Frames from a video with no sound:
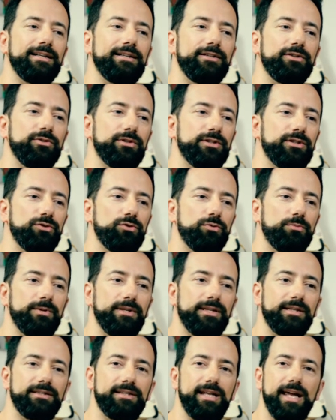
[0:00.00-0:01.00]
You need to
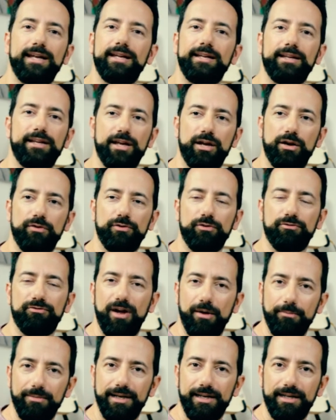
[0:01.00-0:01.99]
be taking care of your
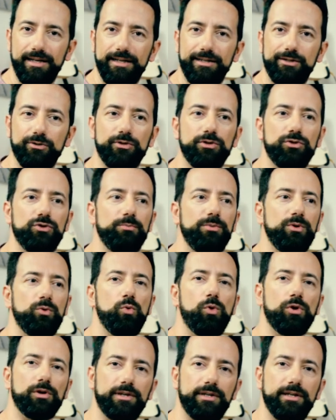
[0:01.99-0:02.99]
family, you need to be
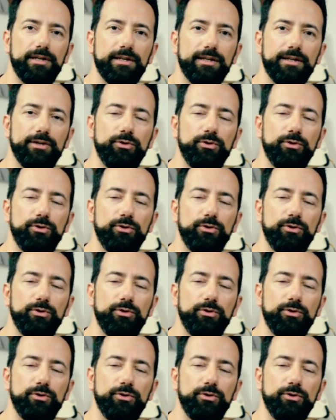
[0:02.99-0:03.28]
working,